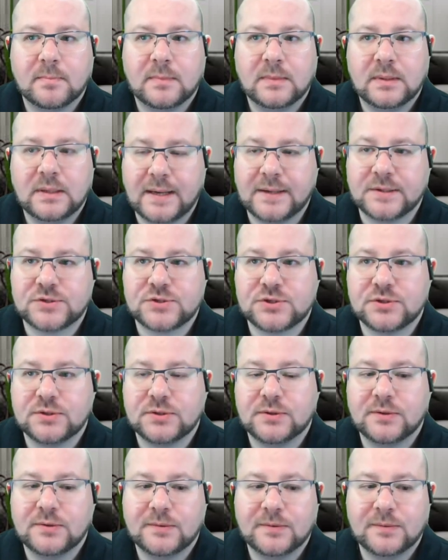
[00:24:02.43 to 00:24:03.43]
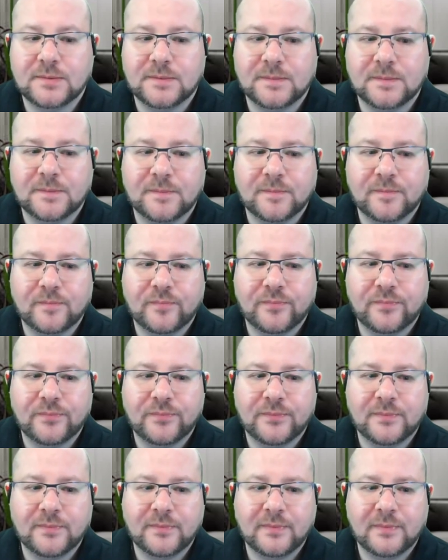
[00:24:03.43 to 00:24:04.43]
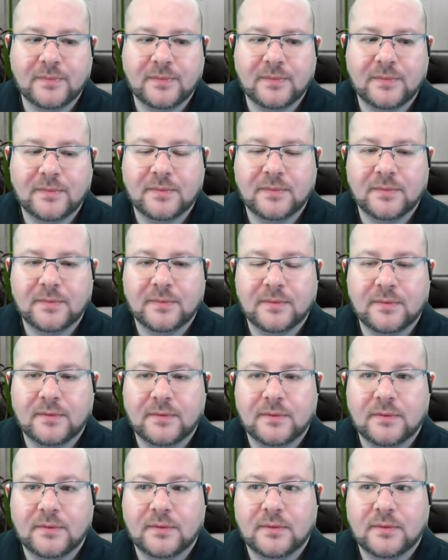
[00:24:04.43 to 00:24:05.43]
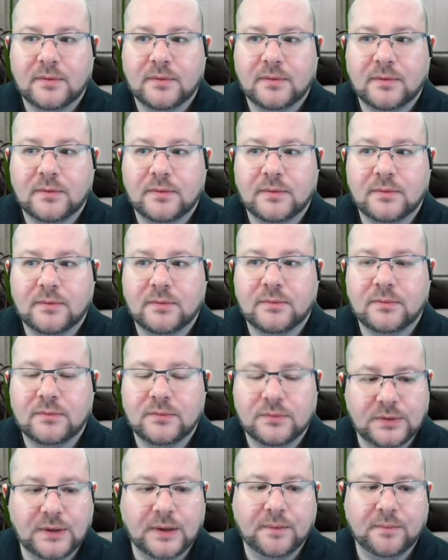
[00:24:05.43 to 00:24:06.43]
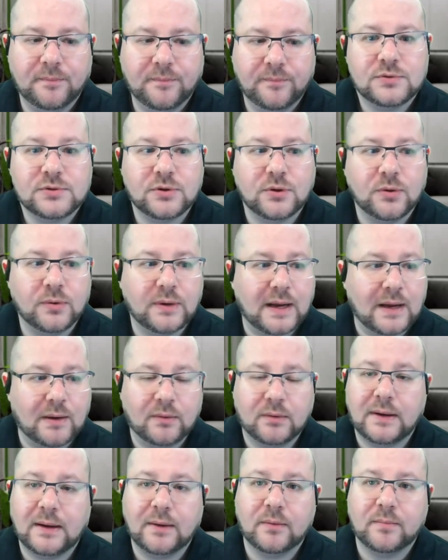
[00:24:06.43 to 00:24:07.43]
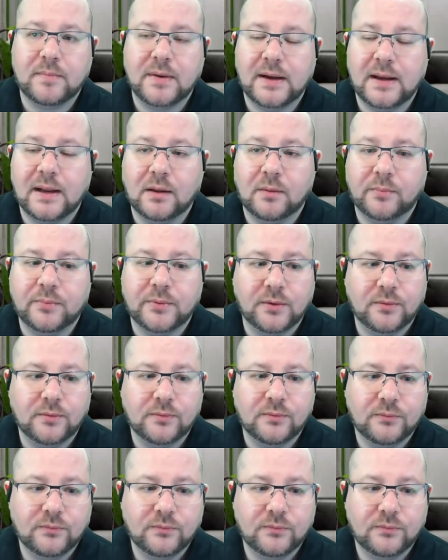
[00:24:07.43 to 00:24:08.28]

Yes. That's wonderful, sir. Yeah. So how, how may I help you?